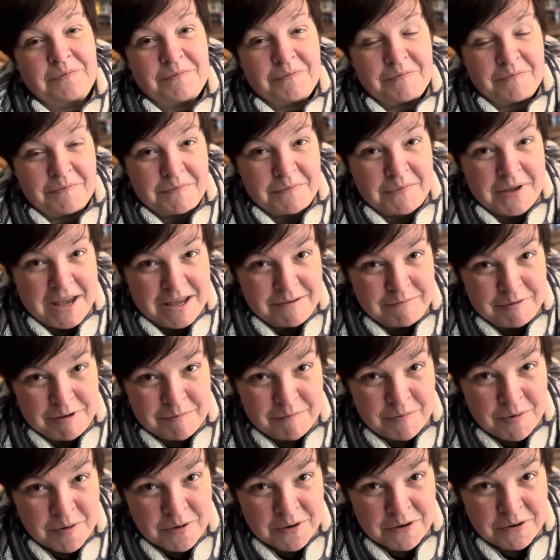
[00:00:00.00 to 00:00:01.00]
Maybe
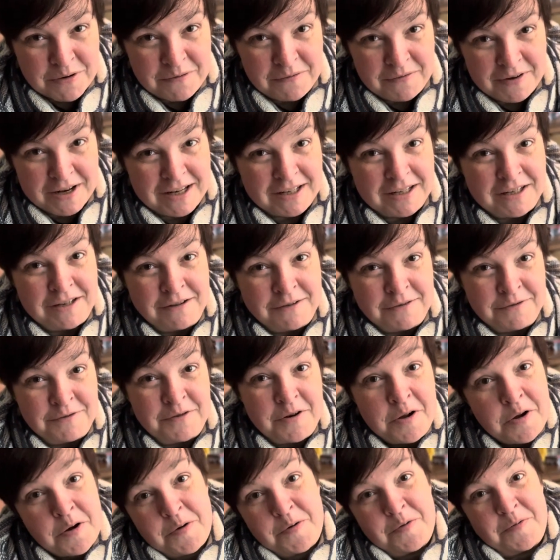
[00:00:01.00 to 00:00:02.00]
more than you
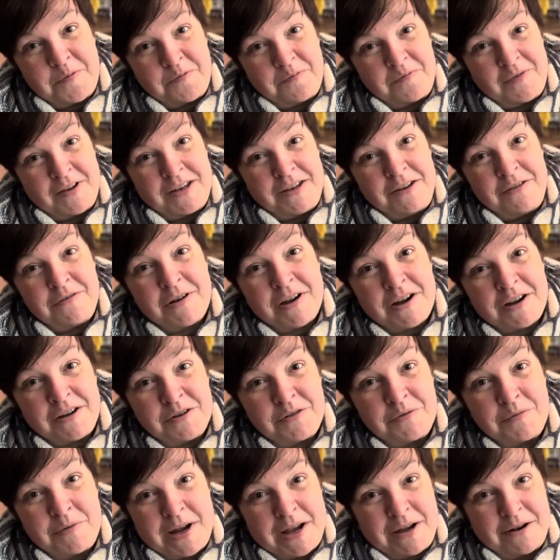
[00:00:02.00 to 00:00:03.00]
know, than you are
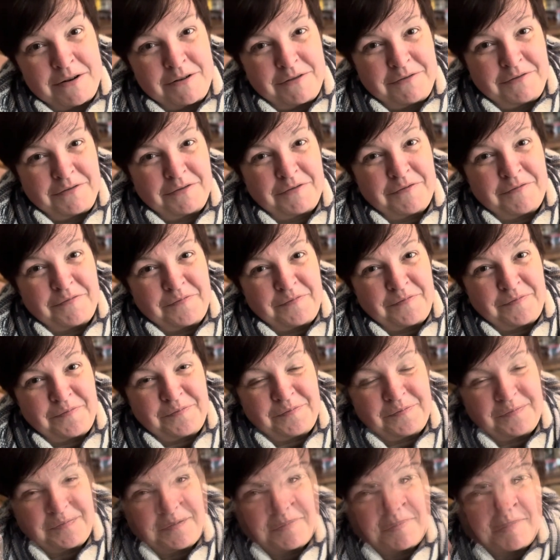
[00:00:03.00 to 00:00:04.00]
aware of.
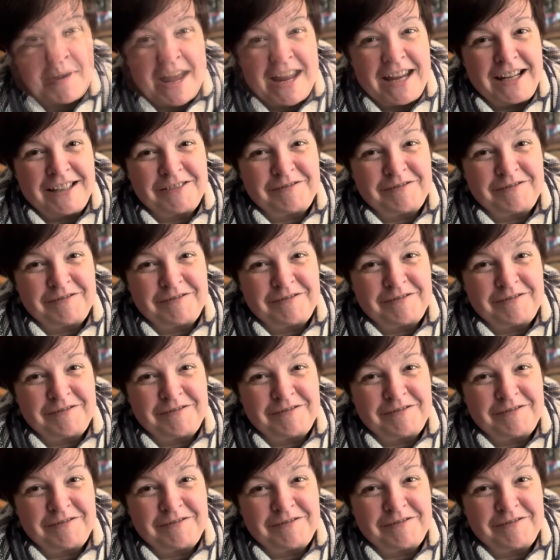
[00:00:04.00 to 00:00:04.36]
Bye.